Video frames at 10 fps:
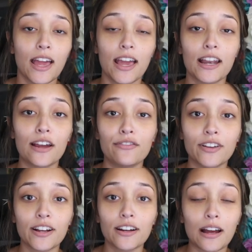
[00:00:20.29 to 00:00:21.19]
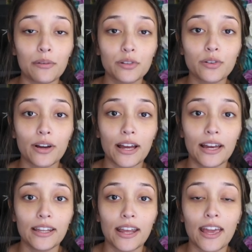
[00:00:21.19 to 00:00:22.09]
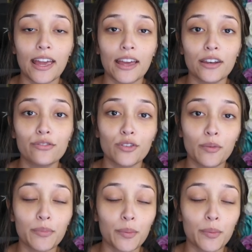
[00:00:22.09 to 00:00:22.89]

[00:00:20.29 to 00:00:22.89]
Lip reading: And I figured I would go ahead and film